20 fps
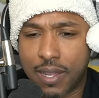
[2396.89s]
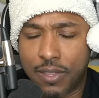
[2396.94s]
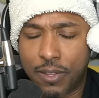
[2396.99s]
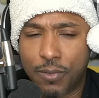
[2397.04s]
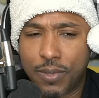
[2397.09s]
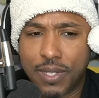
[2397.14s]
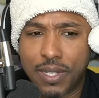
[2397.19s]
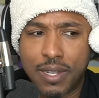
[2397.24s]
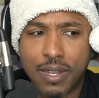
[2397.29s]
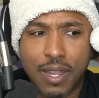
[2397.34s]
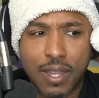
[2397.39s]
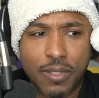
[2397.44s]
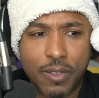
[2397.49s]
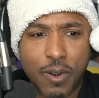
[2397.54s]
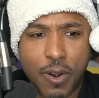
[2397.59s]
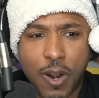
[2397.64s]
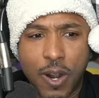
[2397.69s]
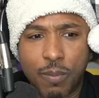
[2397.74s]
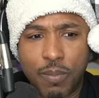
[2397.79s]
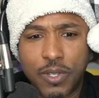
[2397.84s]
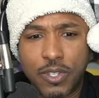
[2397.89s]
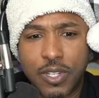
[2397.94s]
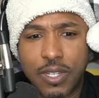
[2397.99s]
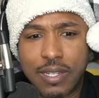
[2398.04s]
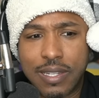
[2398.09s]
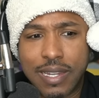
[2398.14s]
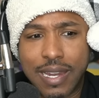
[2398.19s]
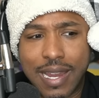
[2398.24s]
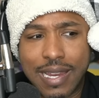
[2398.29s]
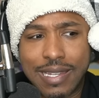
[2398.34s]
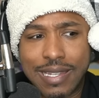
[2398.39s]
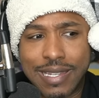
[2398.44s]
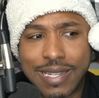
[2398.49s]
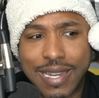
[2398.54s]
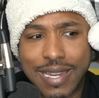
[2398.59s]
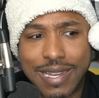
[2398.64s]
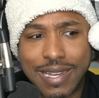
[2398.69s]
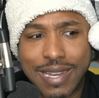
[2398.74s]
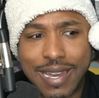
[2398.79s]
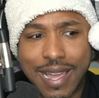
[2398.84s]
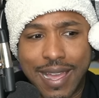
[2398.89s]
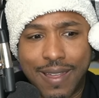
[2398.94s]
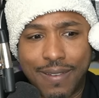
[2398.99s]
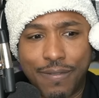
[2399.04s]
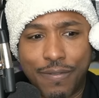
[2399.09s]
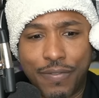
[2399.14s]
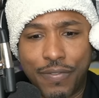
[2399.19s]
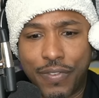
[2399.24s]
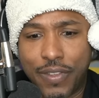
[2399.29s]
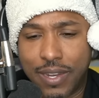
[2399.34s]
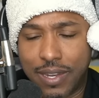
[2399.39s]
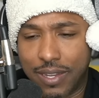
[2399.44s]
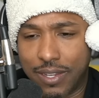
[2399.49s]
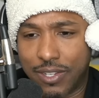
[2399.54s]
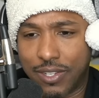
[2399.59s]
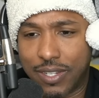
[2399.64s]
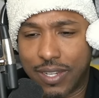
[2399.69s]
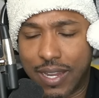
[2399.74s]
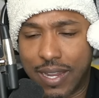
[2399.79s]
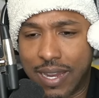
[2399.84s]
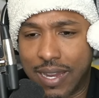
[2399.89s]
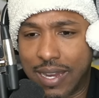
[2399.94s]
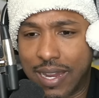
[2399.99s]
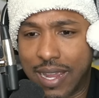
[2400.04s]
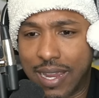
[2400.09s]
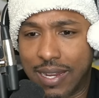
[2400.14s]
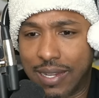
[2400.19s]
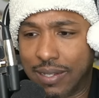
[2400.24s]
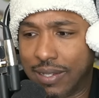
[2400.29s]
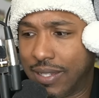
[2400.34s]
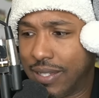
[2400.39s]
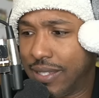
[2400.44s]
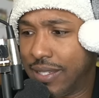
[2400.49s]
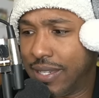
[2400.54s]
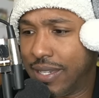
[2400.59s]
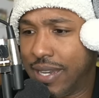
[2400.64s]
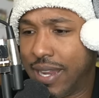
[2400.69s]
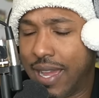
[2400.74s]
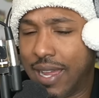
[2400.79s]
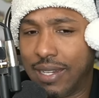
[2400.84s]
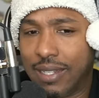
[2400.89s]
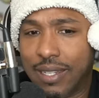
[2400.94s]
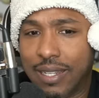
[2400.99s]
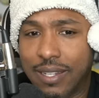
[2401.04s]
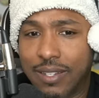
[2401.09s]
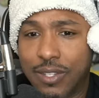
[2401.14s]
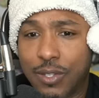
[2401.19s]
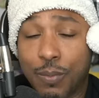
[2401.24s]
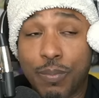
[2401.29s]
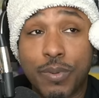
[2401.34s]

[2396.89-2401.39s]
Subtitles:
There was another RPG that I did not finish and I just did not get to.